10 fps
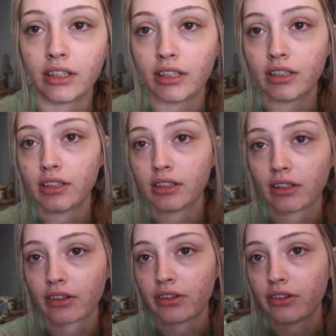in
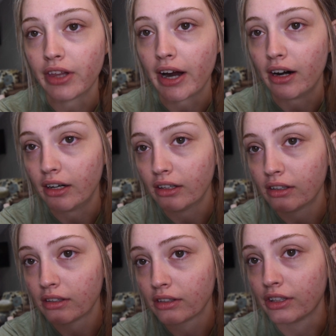there
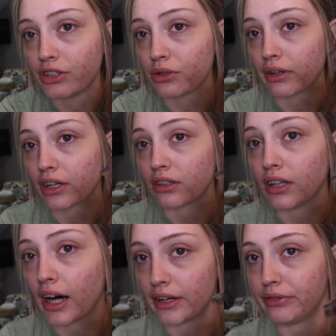enjoying her
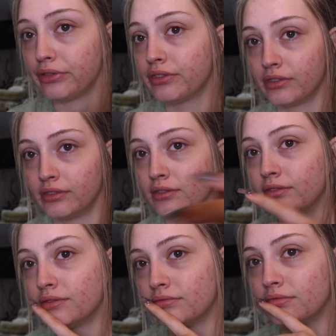life.
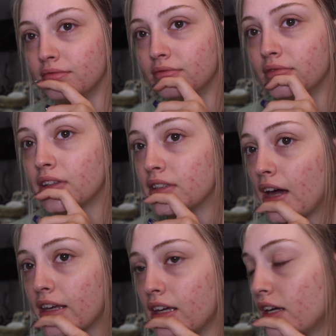
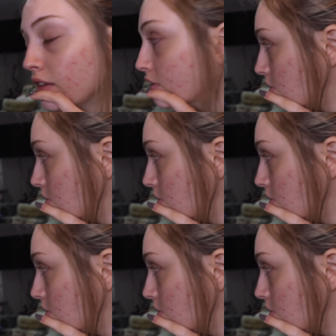Nike,